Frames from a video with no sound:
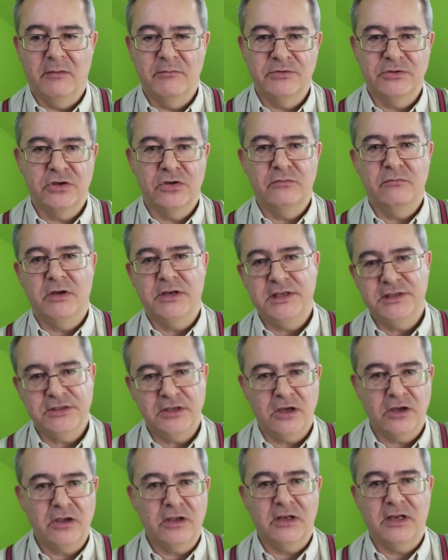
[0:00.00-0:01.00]
So money
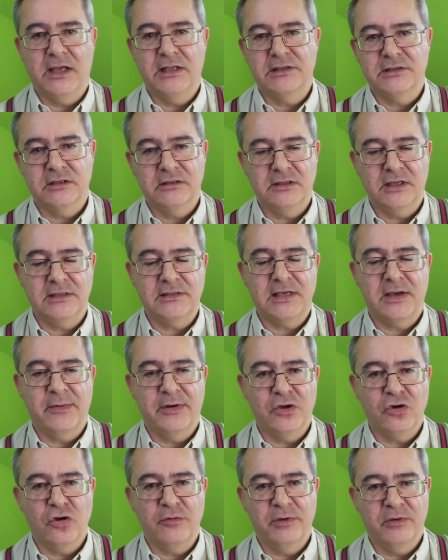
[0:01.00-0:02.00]
circulates, and that's how an
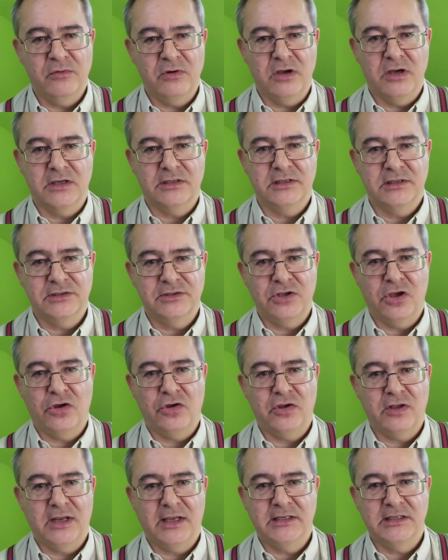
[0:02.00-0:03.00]
economy works, is
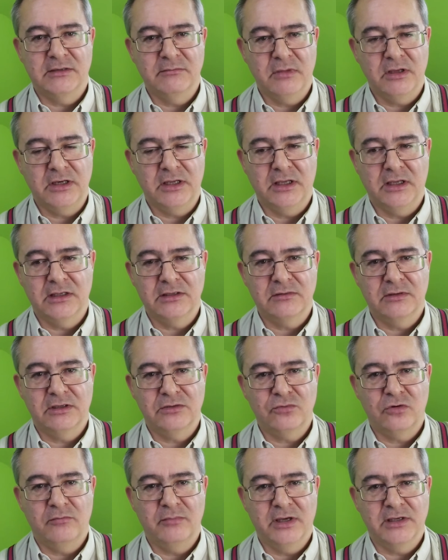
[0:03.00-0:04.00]
circulating money
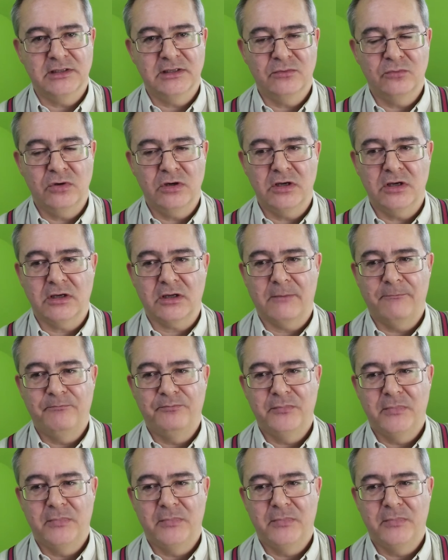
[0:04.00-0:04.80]
is what makes it work.